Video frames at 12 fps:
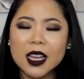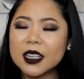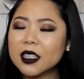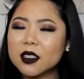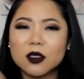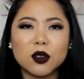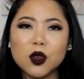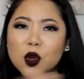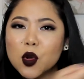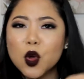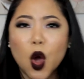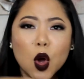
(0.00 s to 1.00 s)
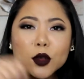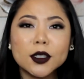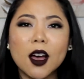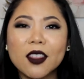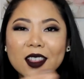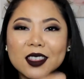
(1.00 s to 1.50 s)
It just goes
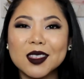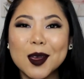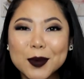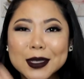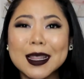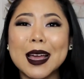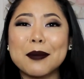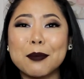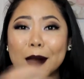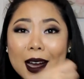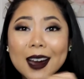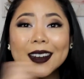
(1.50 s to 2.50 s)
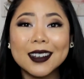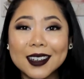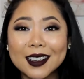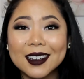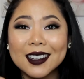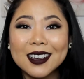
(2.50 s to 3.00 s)
on the lips like
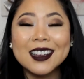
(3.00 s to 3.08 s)
butter,